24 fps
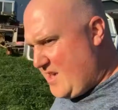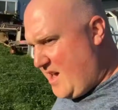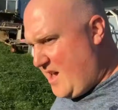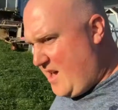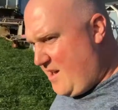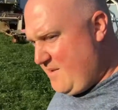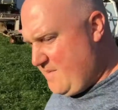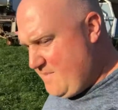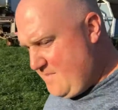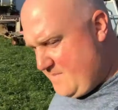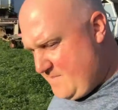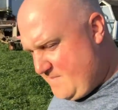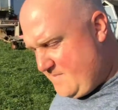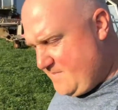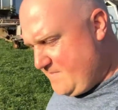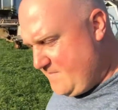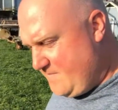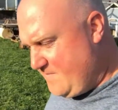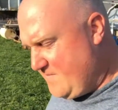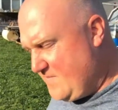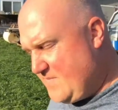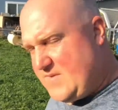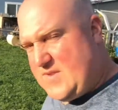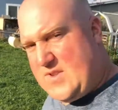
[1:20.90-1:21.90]
Okay,
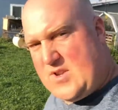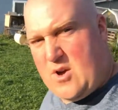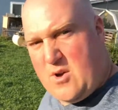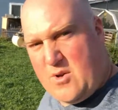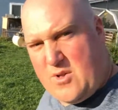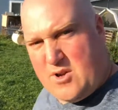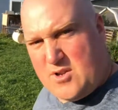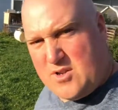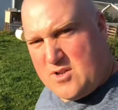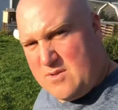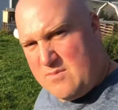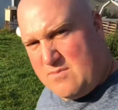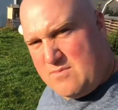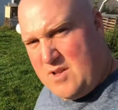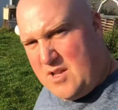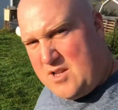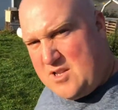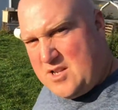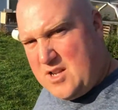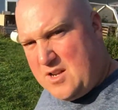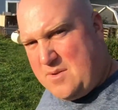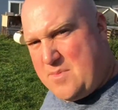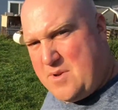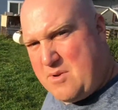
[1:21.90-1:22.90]
so there's a
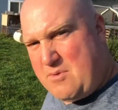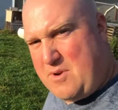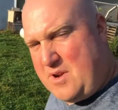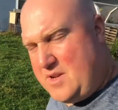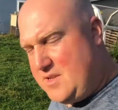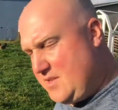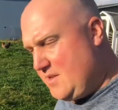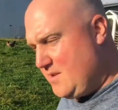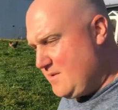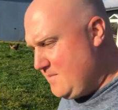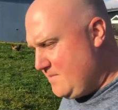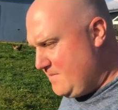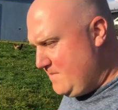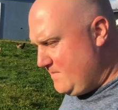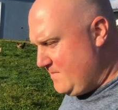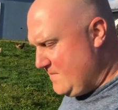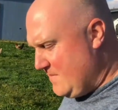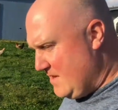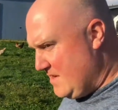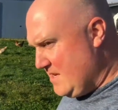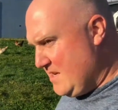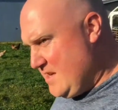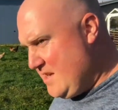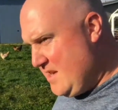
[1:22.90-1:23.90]
legitimate reason
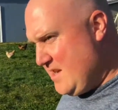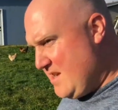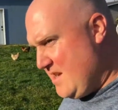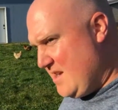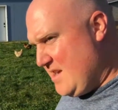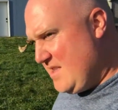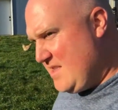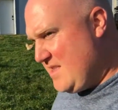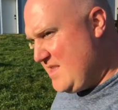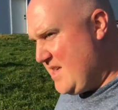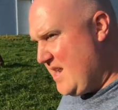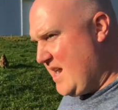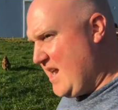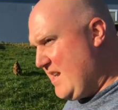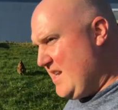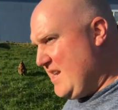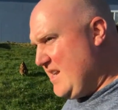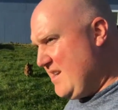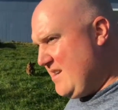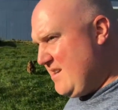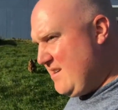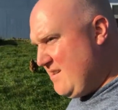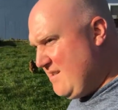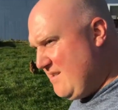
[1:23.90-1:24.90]
that I
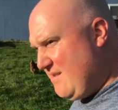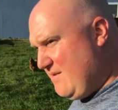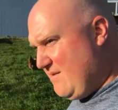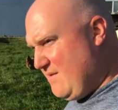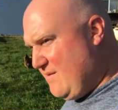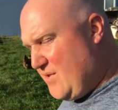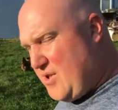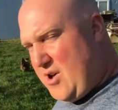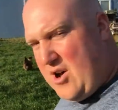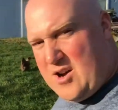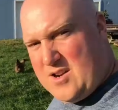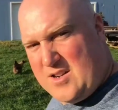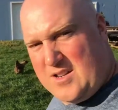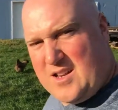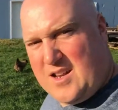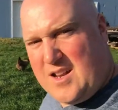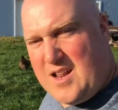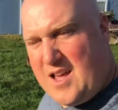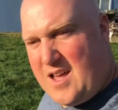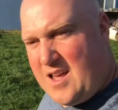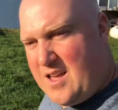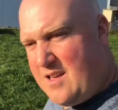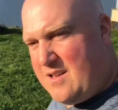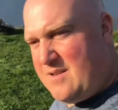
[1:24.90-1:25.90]
didn't vlog
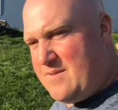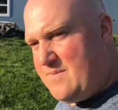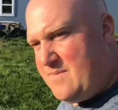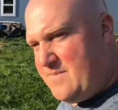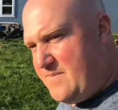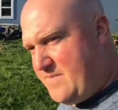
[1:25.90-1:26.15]
today